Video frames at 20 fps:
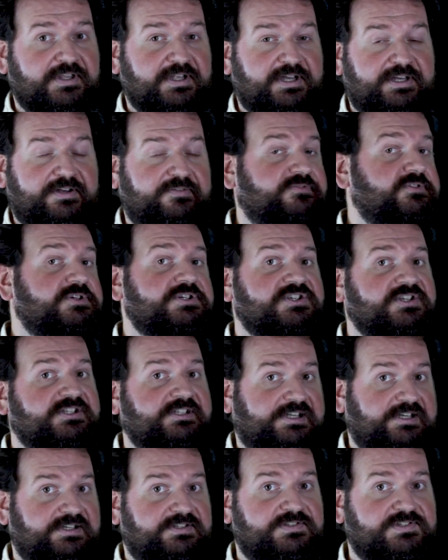at a first
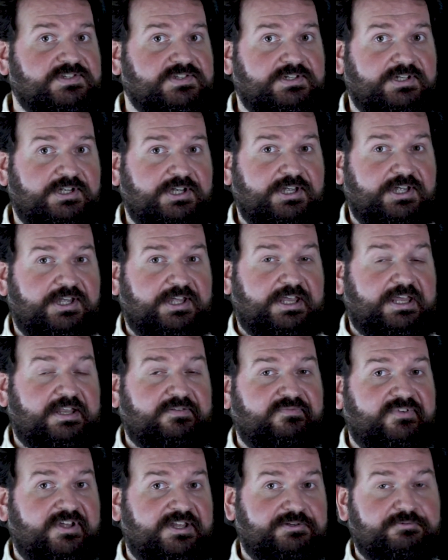glance,
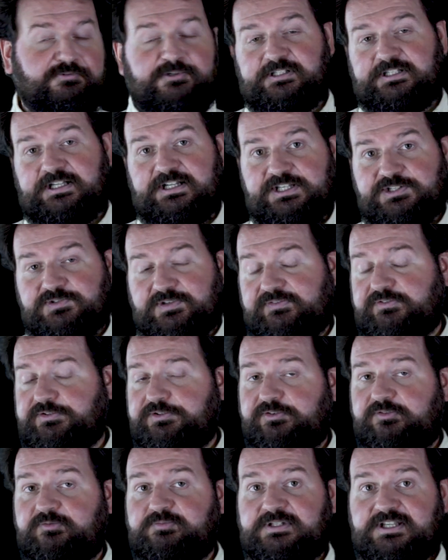and then you realize after
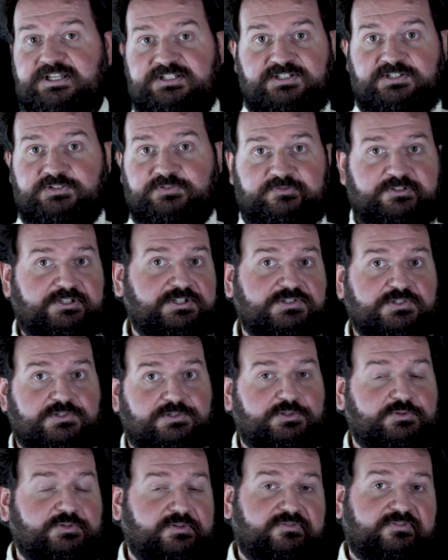you've played it that it's
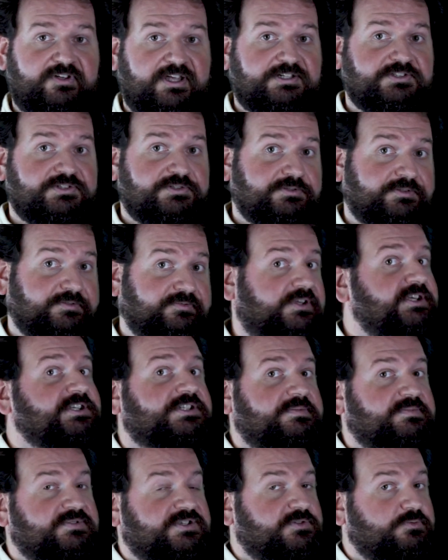going to affect your own
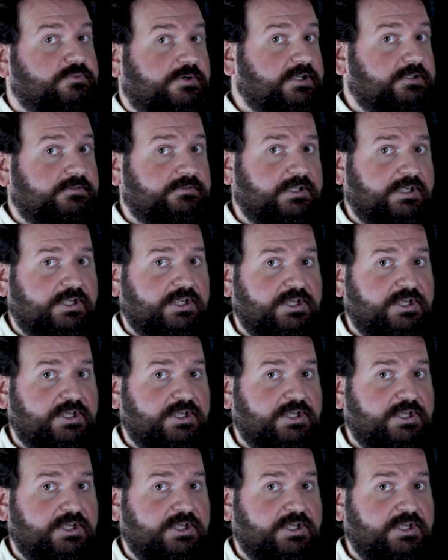victims as well.